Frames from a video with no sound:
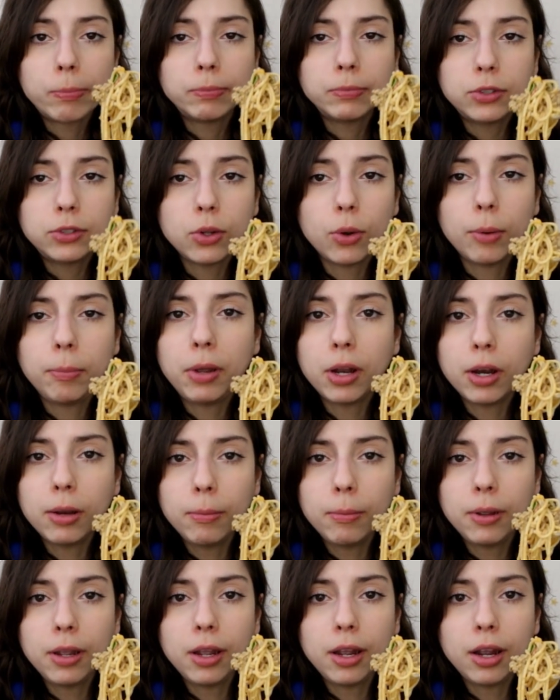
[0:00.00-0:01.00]
So I'm going to
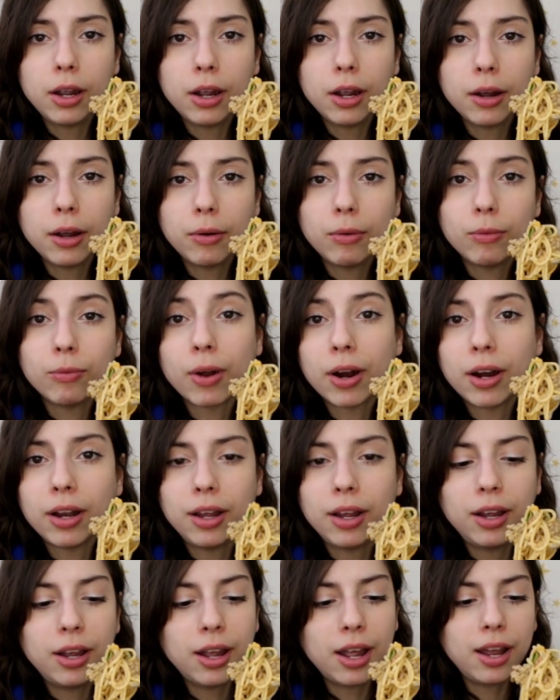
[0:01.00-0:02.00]
be
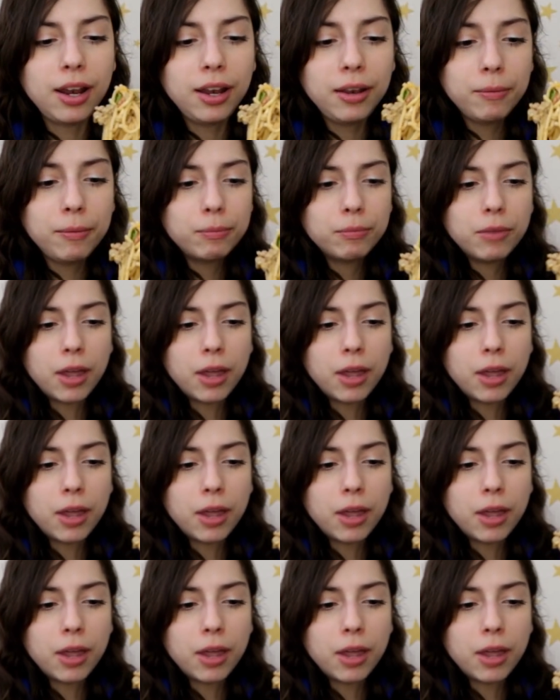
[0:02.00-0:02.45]
running again.